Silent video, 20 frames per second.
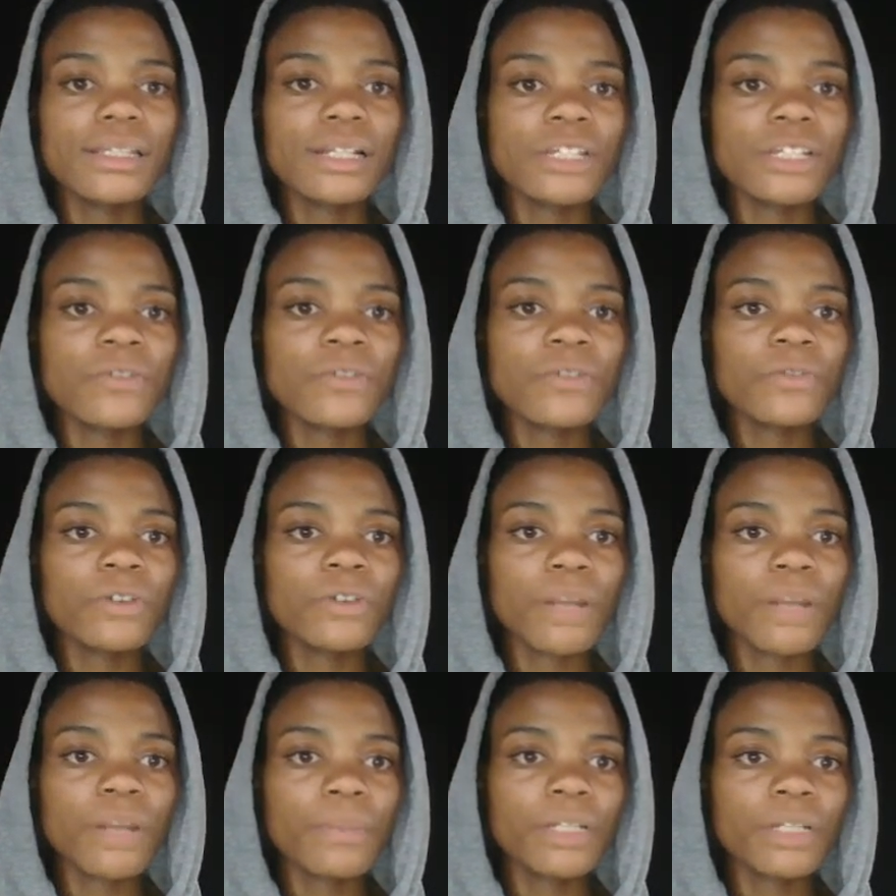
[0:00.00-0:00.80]
full
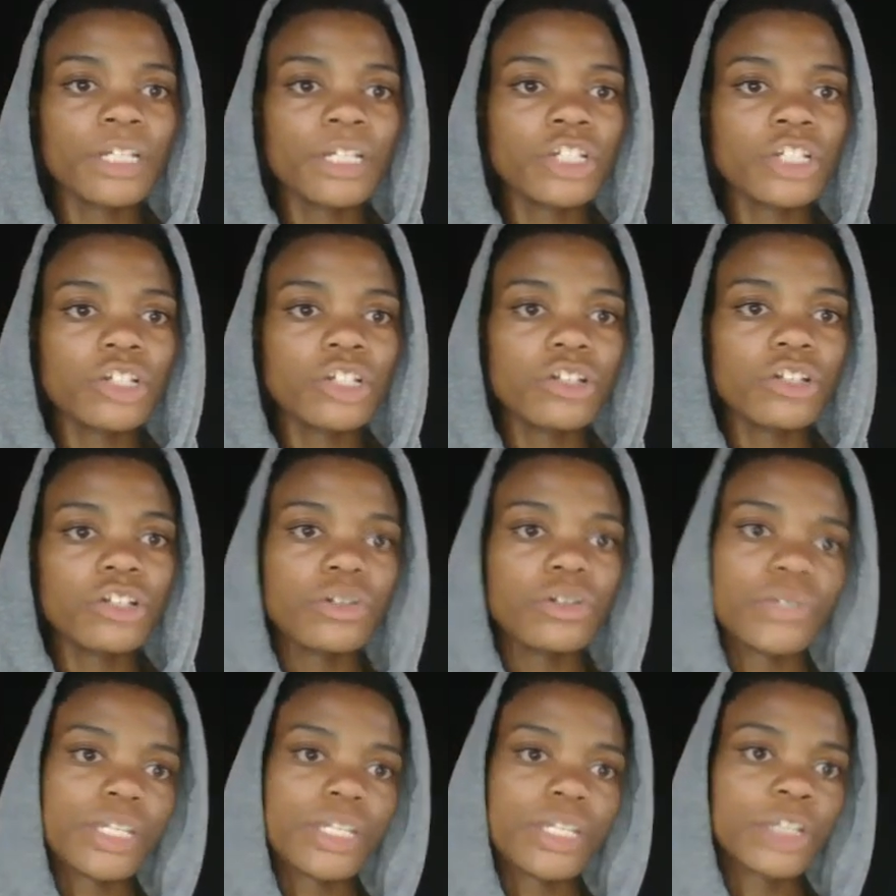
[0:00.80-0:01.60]
application
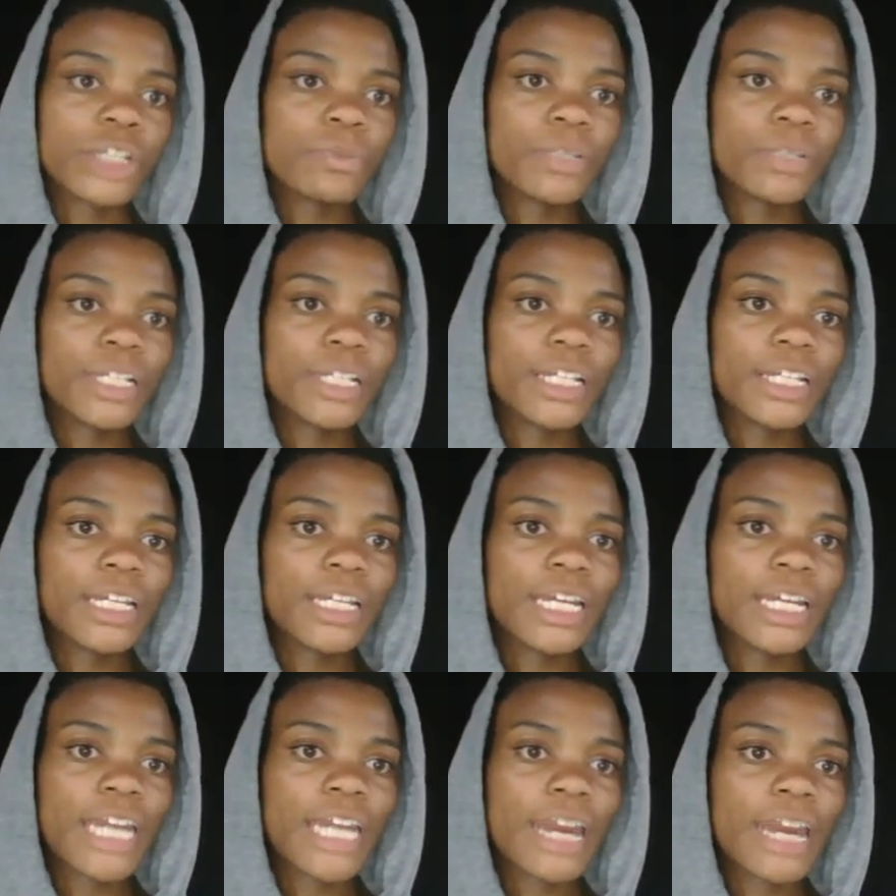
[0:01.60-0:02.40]
using Spring
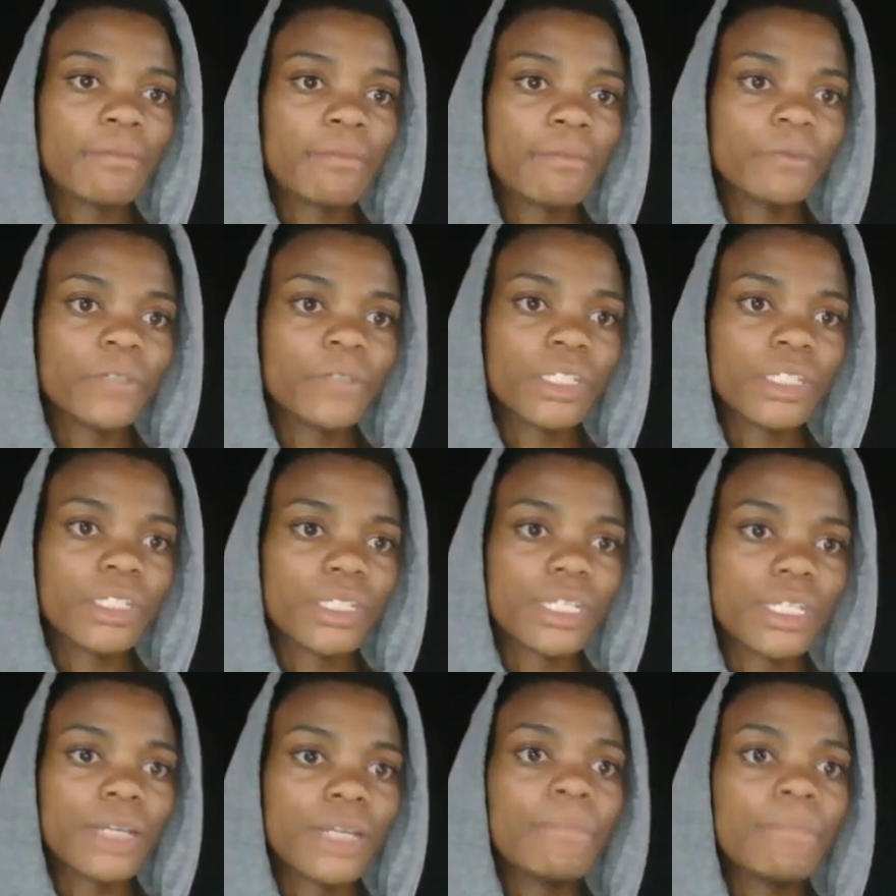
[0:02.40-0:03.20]

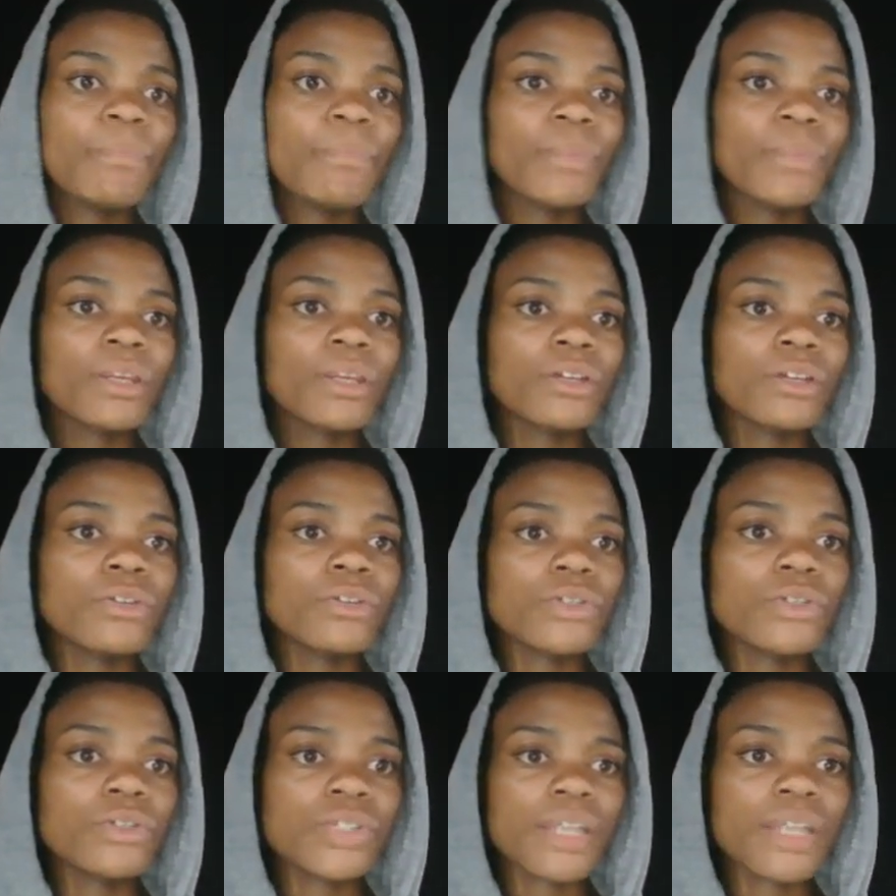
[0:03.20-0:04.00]
MVC,
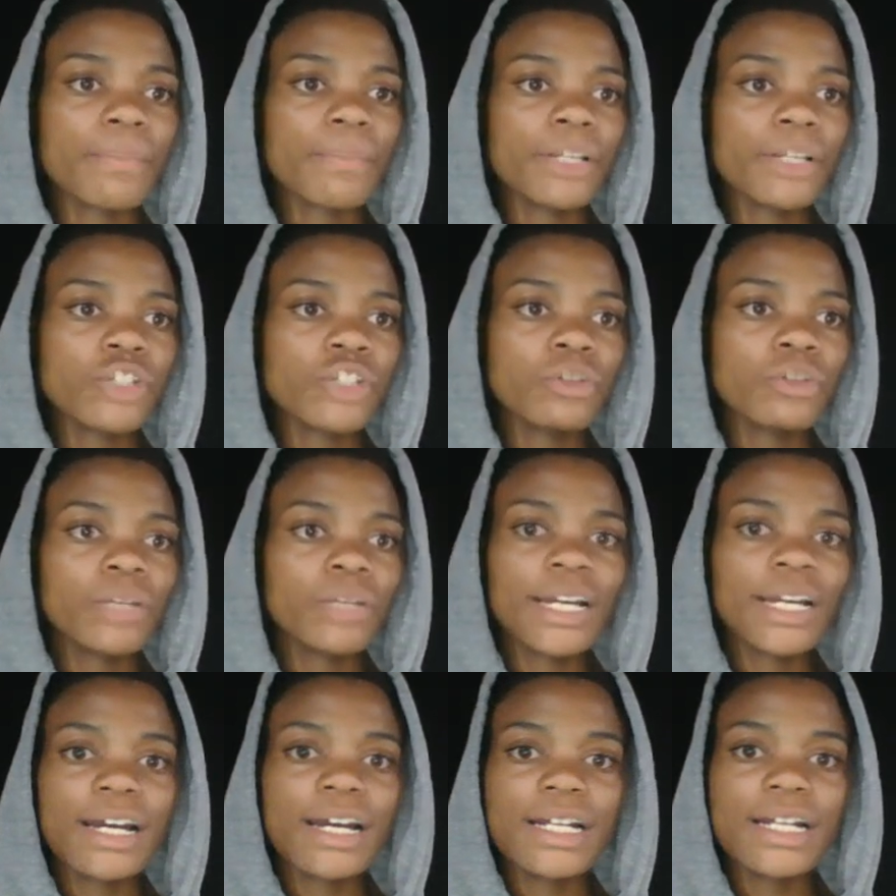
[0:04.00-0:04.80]
uses Apache
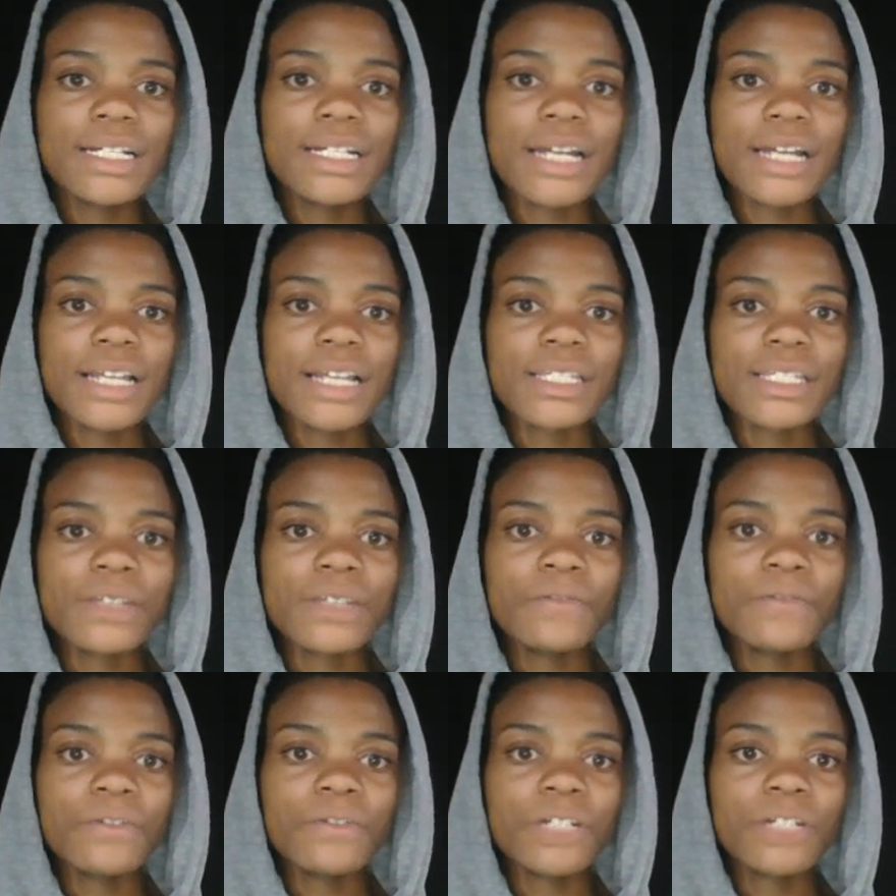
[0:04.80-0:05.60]
Tomcat as
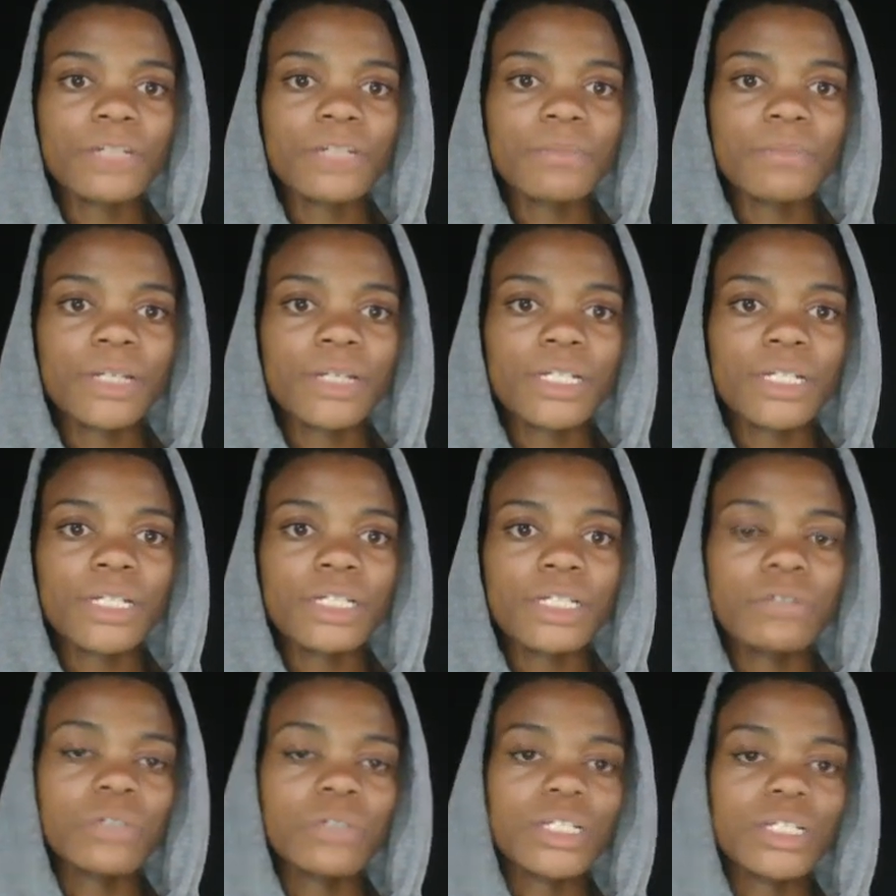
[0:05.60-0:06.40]
default embedded
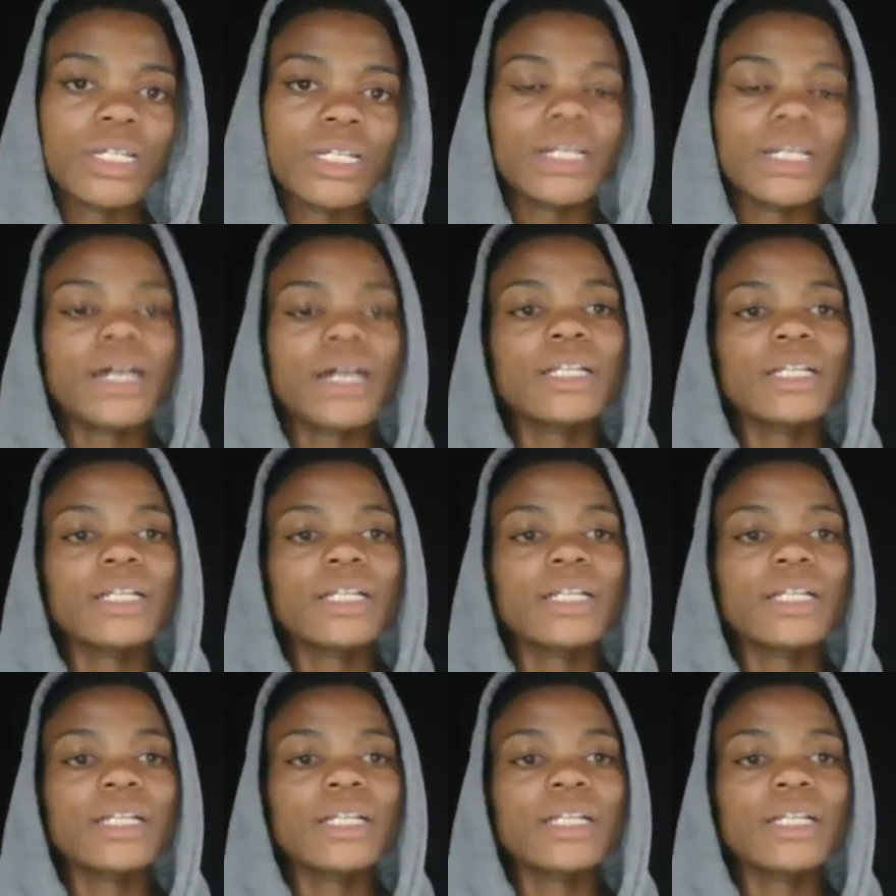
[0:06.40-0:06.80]
container.